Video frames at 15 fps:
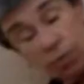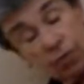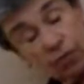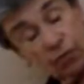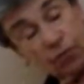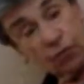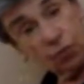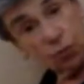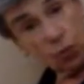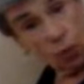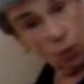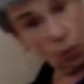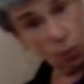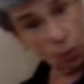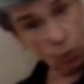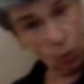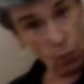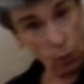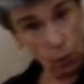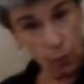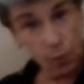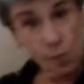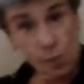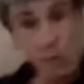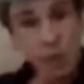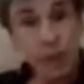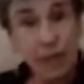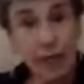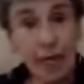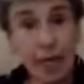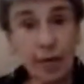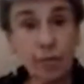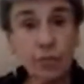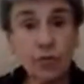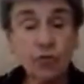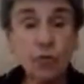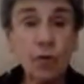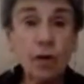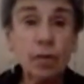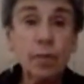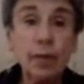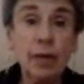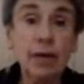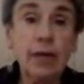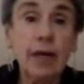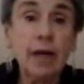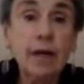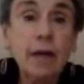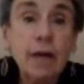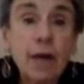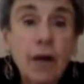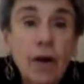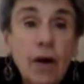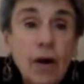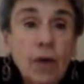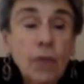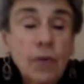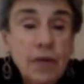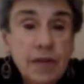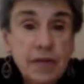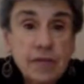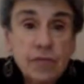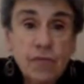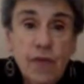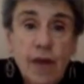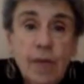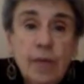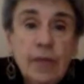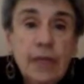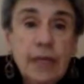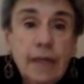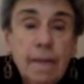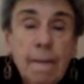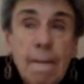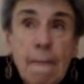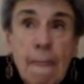Buffano, came to America with his family.